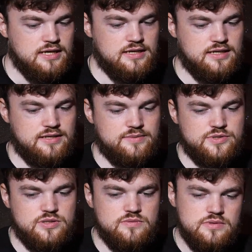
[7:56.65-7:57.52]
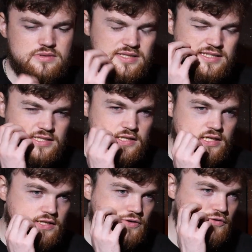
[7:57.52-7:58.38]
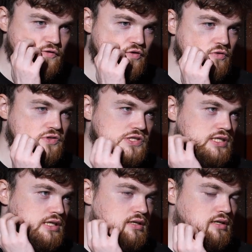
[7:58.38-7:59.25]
So this can get confusing.